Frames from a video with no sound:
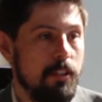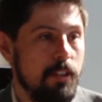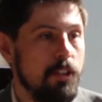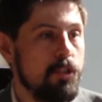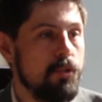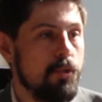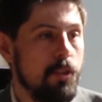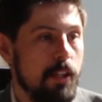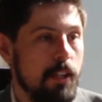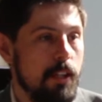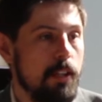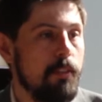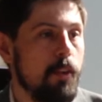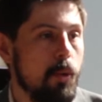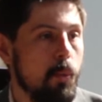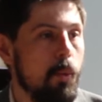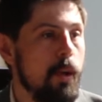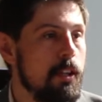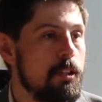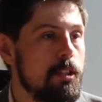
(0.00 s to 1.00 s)
are literally
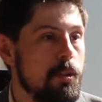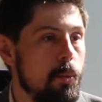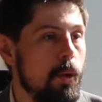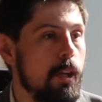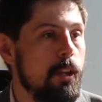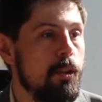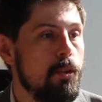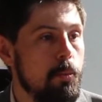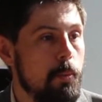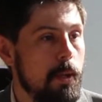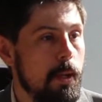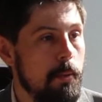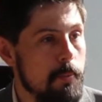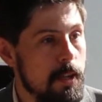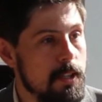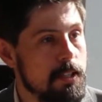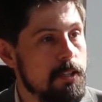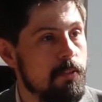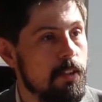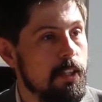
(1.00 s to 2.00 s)
living week to week or being
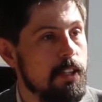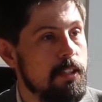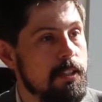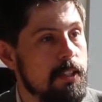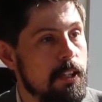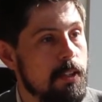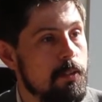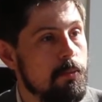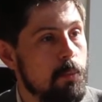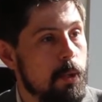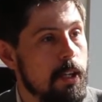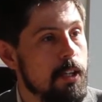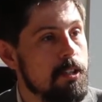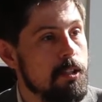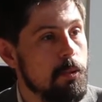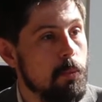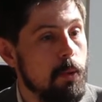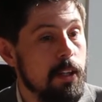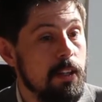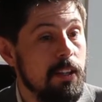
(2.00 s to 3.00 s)
massively in debt week
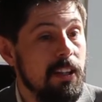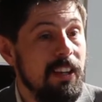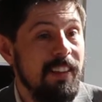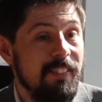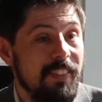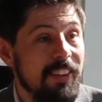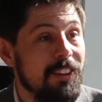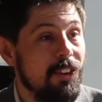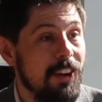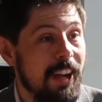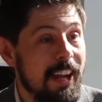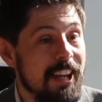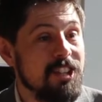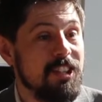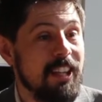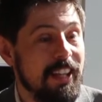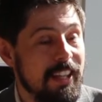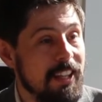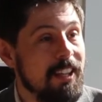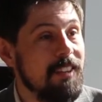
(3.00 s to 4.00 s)
to week. They're not
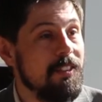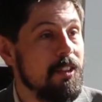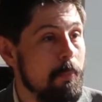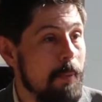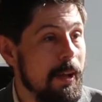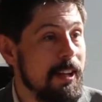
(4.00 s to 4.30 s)
actually getting the